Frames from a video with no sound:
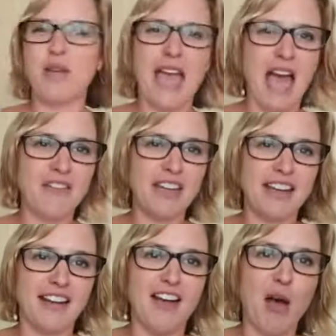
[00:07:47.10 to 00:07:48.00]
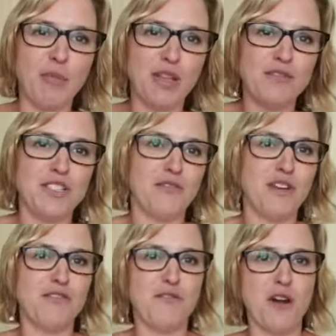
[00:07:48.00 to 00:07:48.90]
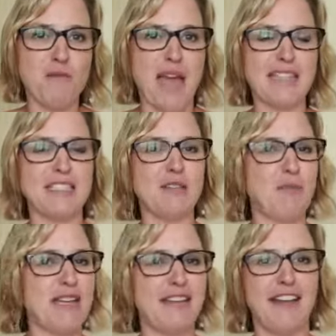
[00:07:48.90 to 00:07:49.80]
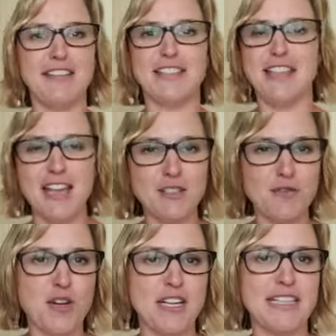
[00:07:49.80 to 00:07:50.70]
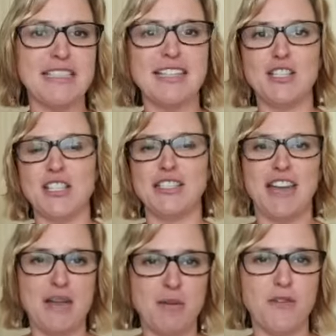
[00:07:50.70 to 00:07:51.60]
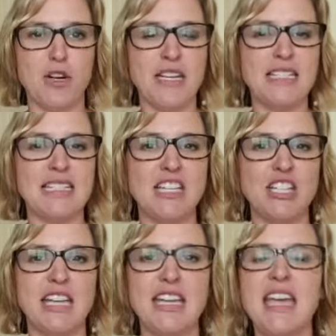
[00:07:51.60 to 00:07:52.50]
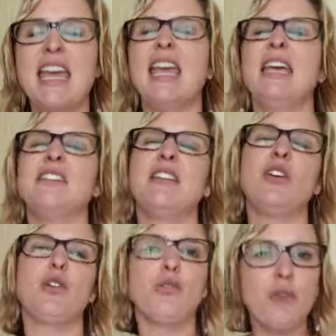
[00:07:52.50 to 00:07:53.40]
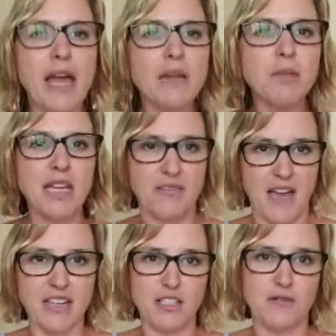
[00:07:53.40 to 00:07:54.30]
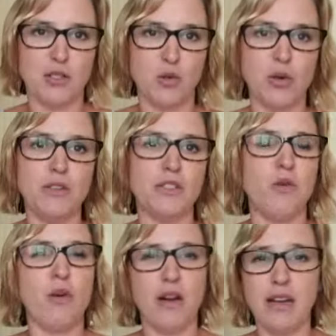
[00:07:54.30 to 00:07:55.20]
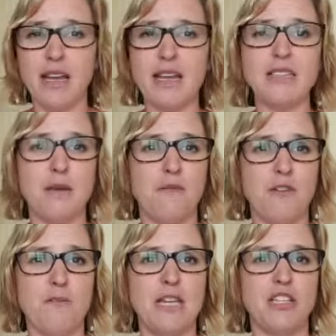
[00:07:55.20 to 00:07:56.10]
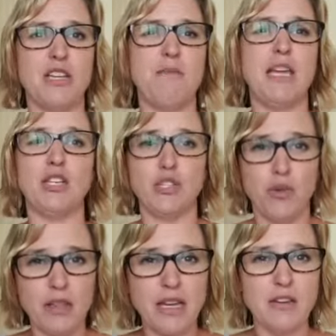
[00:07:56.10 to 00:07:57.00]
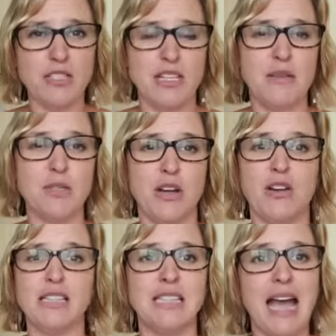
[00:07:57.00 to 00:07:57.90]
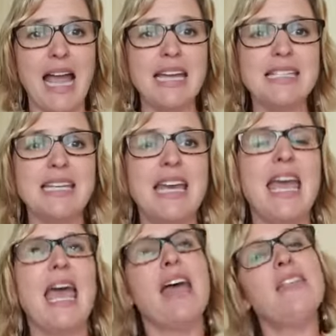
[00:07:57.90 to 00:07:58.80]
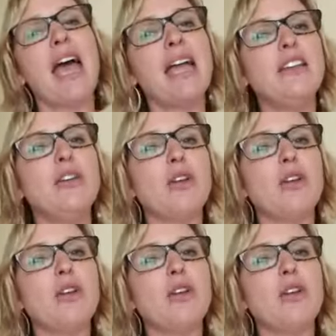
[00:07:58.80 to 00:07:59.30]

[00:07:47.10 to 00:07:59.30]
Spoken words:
we have it in a couple of different formats depending on size of organization, type of organization. It's an incredibly effective tool to organize information, make sure that your teams are aligned, and that you are